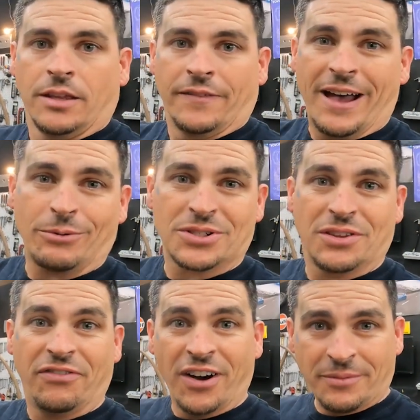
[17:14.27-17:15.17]
That was the
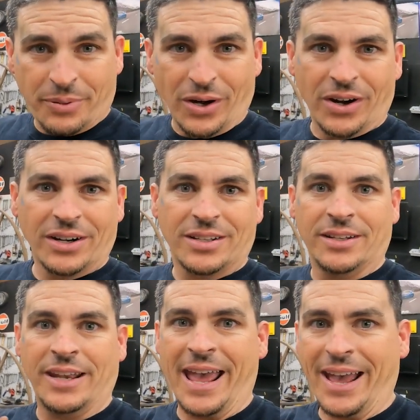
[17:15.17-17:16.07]
fun part.
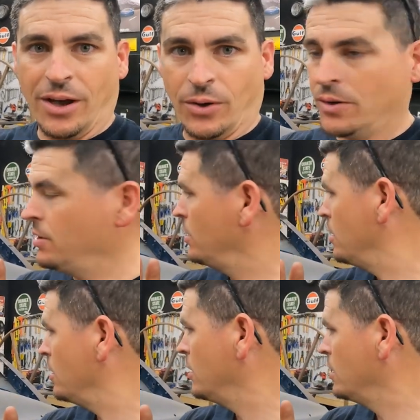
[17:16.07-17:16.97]
Now,
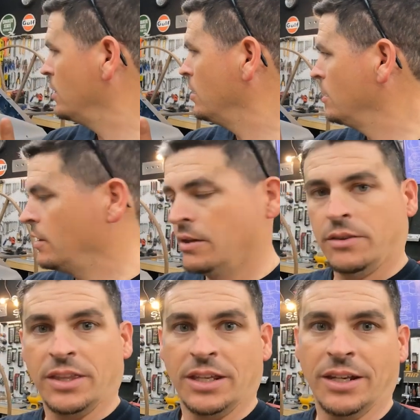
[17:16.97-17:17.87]

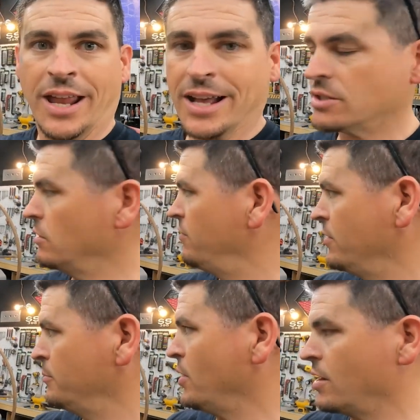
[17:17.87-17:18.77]
the not so
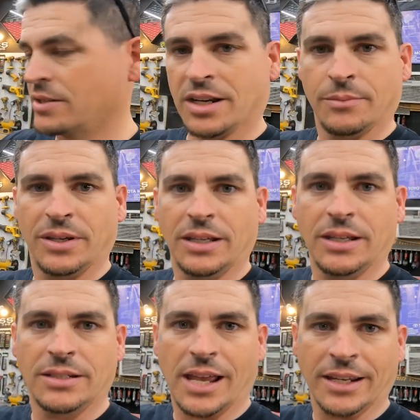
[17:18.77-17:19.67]
fun part is gonna
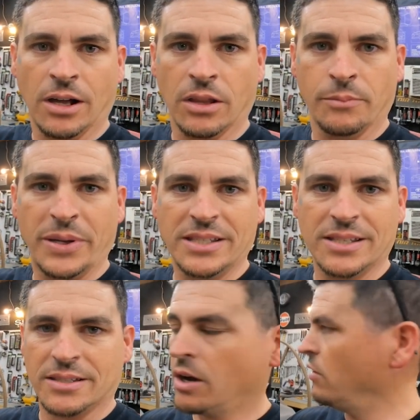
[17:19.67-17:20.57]
be taking all them
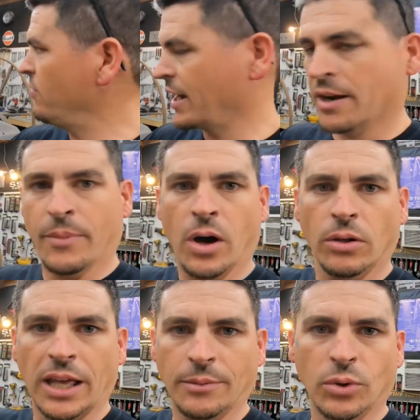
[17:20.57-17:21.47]
pieces off. I got them all
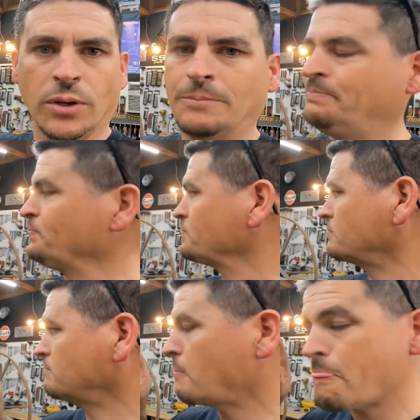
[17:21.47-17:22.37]
labeled.
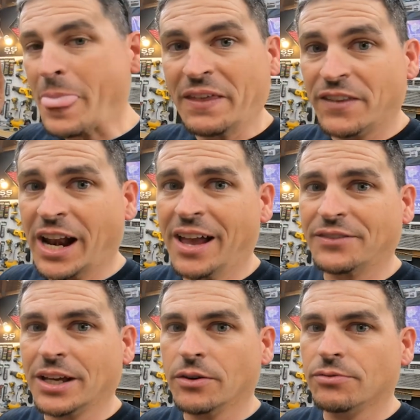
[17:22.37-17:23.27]
Then I have
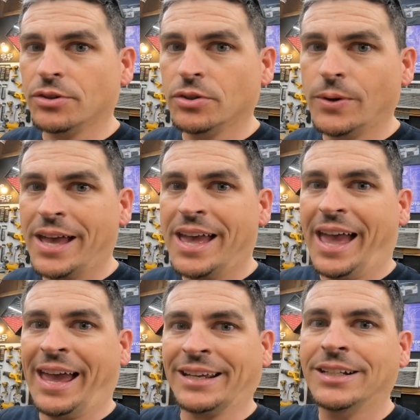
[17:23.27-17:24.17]
to go through
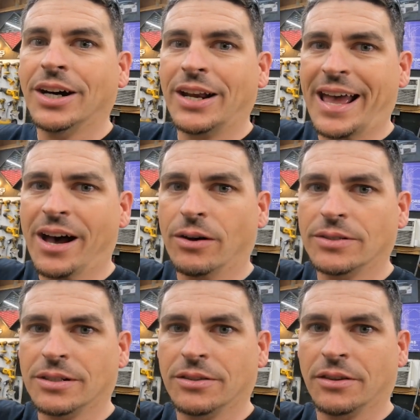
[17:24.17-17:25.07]
and cut
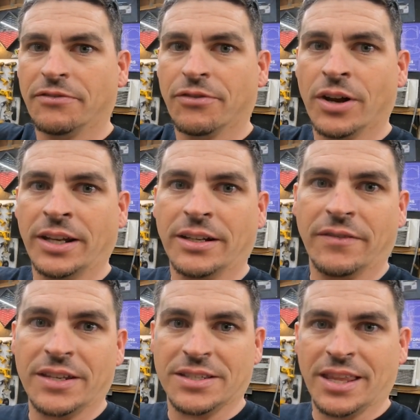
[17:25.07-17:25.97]
out the front
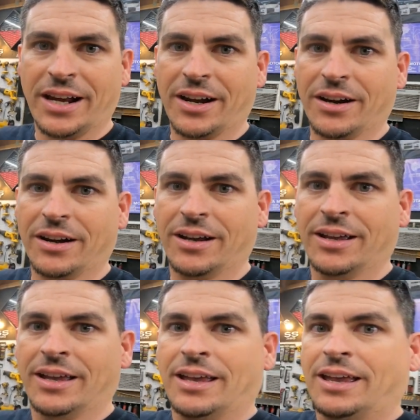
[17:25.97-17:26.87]
that's there
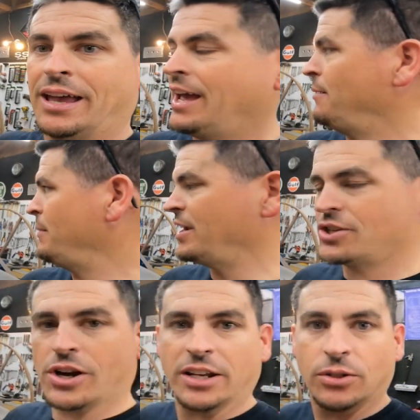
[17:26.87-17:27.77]
and make
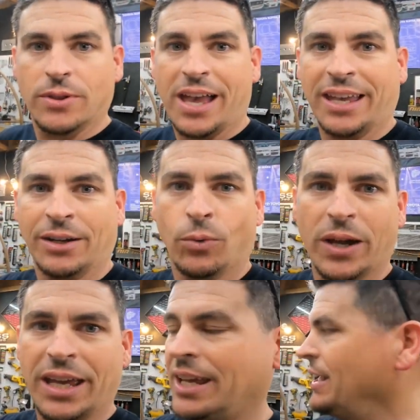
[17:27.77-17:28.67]
sure I do that in a
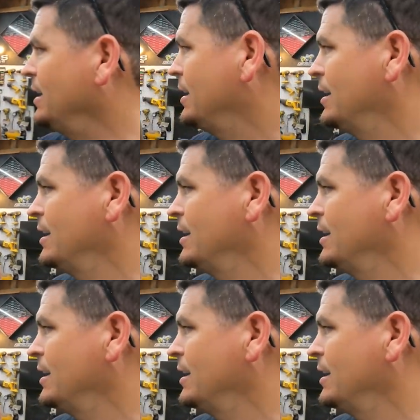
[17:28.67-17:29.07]
way